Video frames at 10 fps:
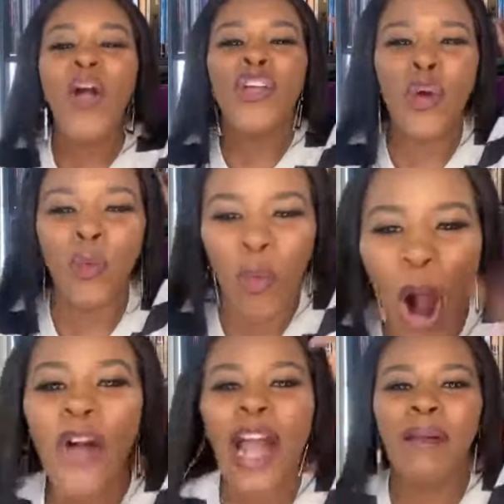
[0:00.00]
you
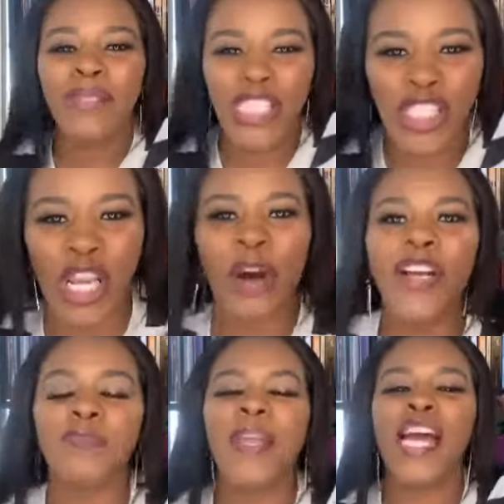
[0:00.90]
woke up
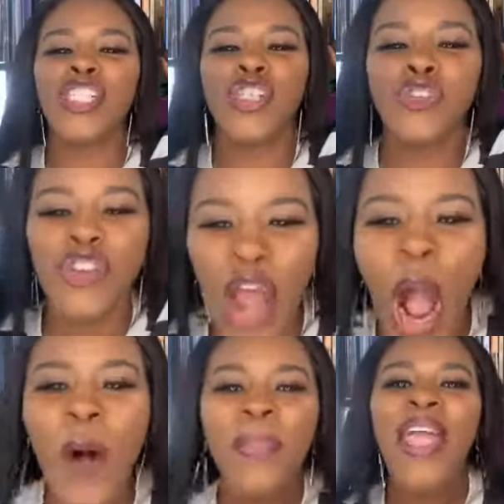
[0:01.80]
discouraged because you
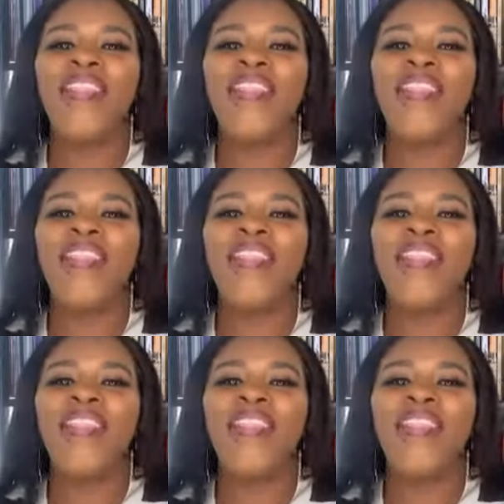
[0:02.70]
know